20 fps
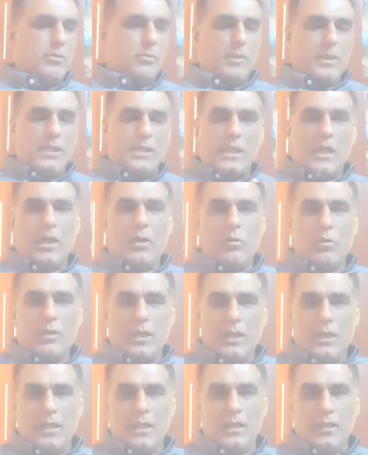you please
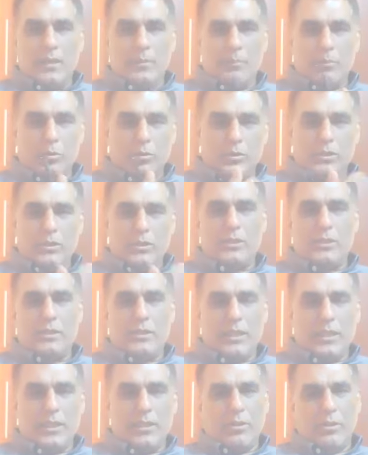outline the position
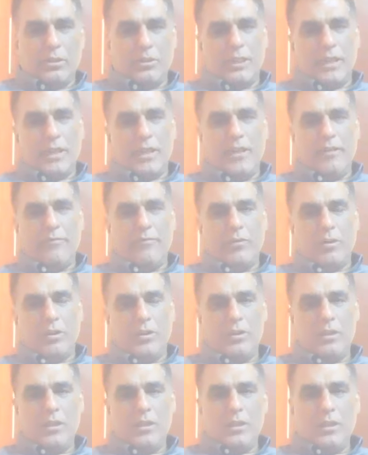that you are standing
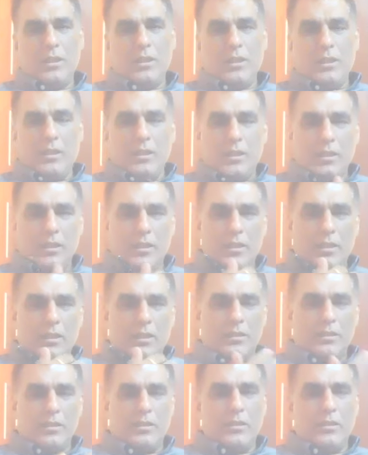for,
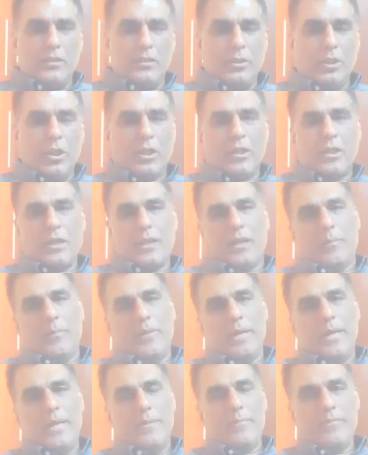your club
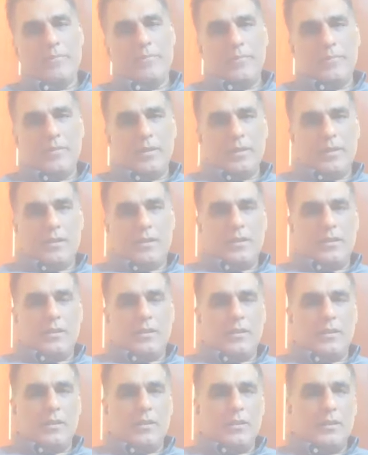name,
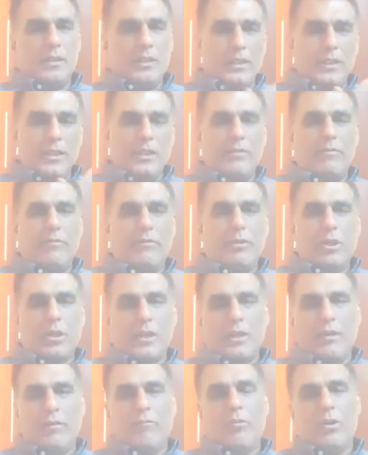the year when your
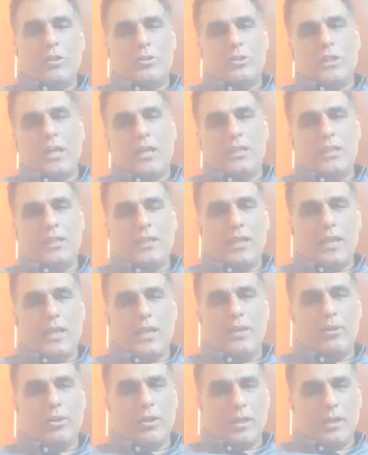club was chartered,
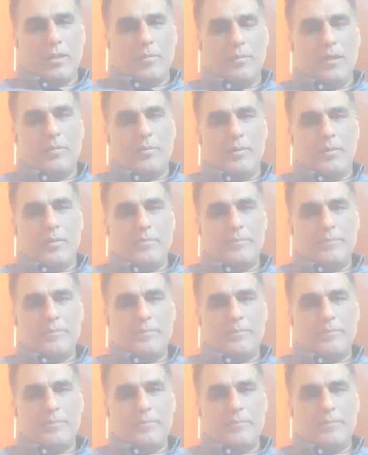and your club number?